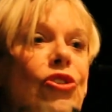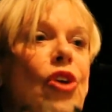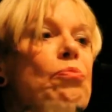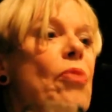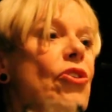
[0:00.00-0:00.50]

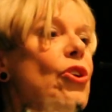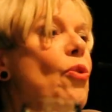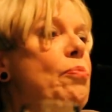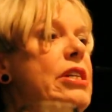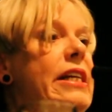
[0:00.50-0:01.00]
don't bother
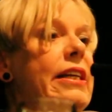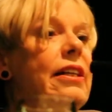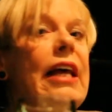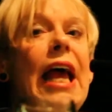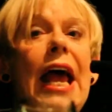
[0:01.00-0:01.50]
your pretty
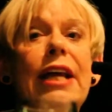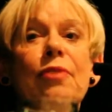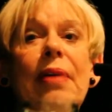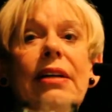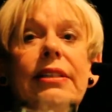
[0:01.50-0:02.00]
little
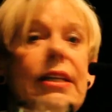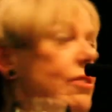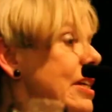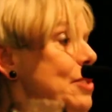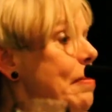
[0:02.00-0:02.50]
head about
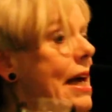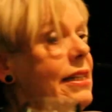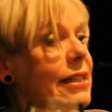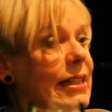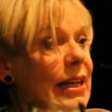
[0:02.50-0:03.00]
serious
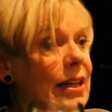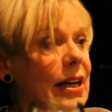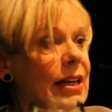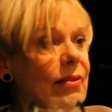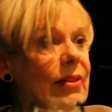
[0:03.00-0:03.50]
matters, that
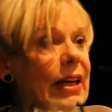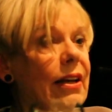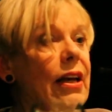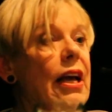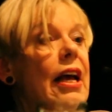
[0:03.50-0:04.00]
kind of
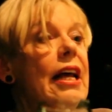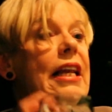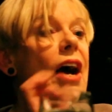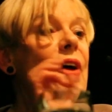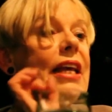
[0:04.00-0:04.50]
thing.
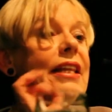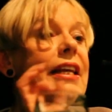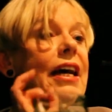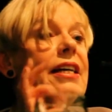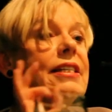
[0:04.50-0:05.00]
Now, in
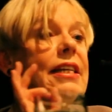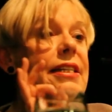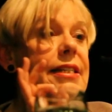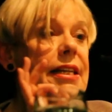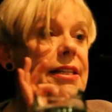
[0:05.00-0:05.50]
the
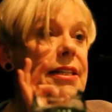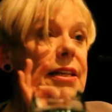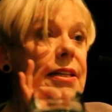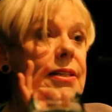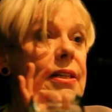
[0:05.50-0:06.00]

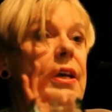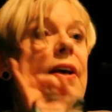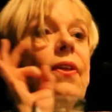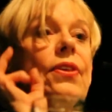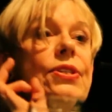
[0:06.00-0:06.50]
1960s,
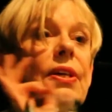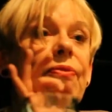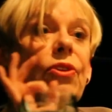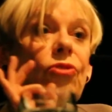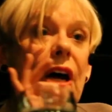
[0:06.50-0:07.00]
the
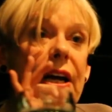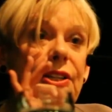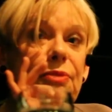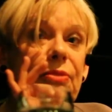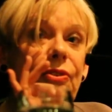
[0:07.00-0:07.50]
civil
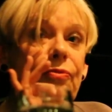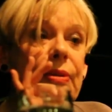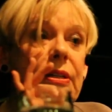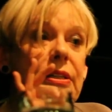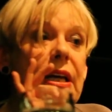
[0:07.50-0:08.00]
rights
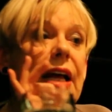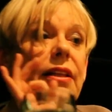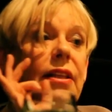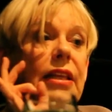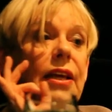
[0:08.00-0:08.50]
movement
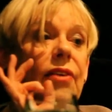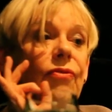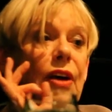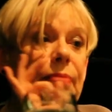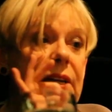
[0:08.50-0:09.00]
and the
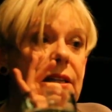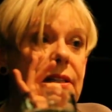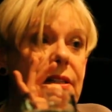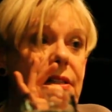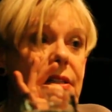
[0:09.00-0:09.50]

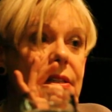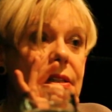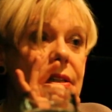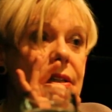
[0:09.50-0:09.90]
feminists